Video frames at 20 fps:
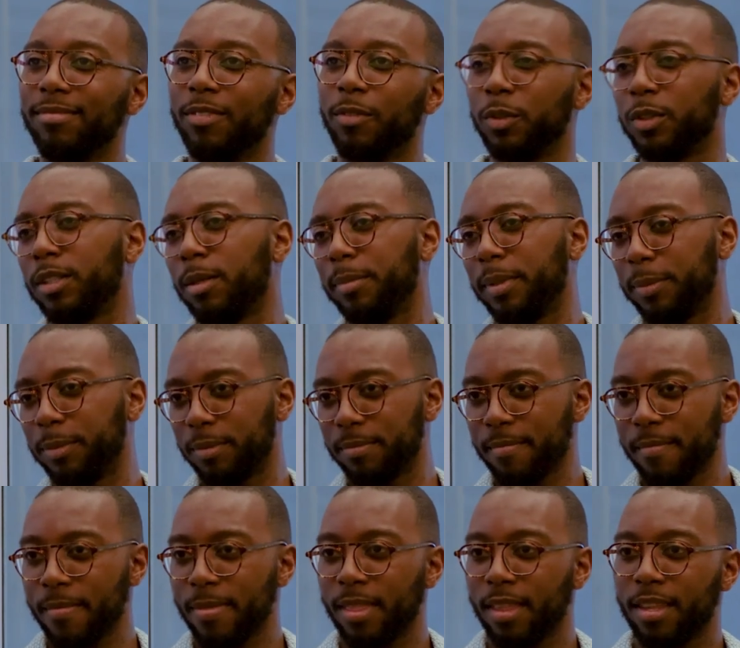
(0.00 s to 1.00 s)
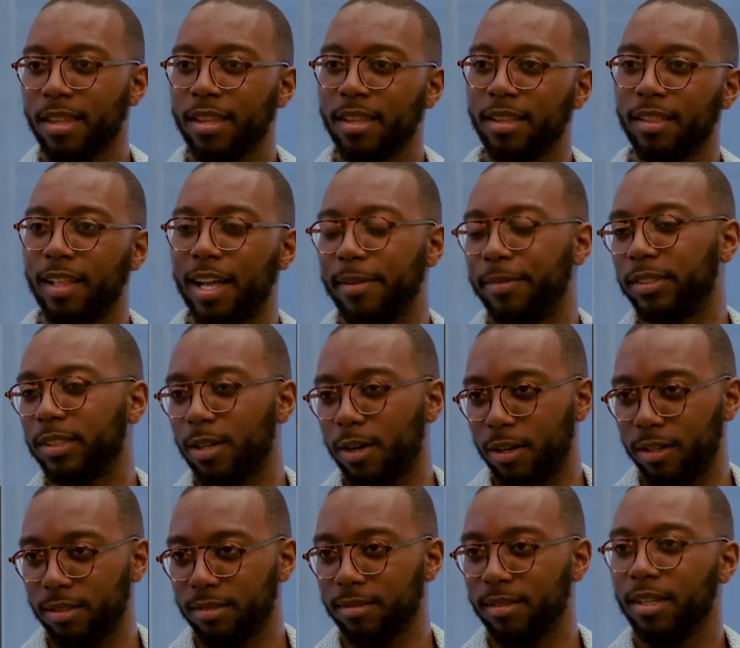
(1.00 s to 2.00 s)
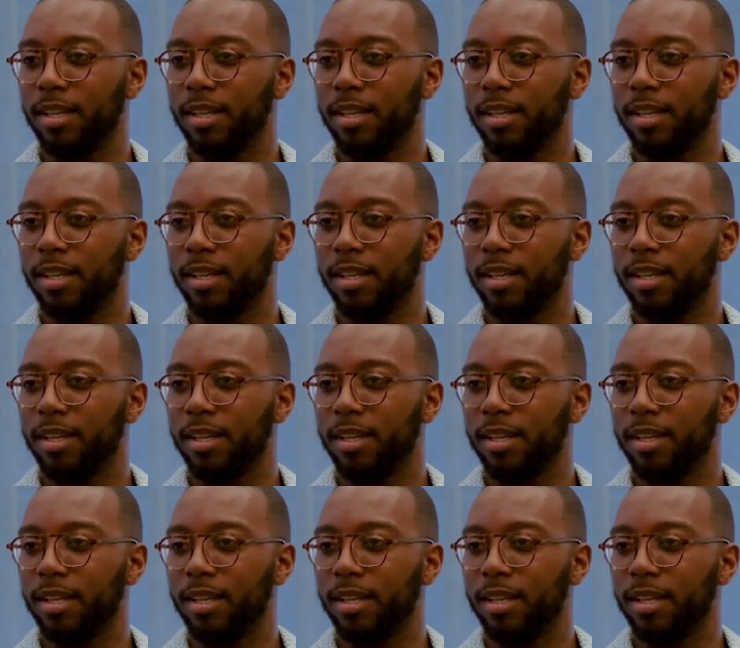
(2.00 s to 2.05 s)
for some people, life is hard.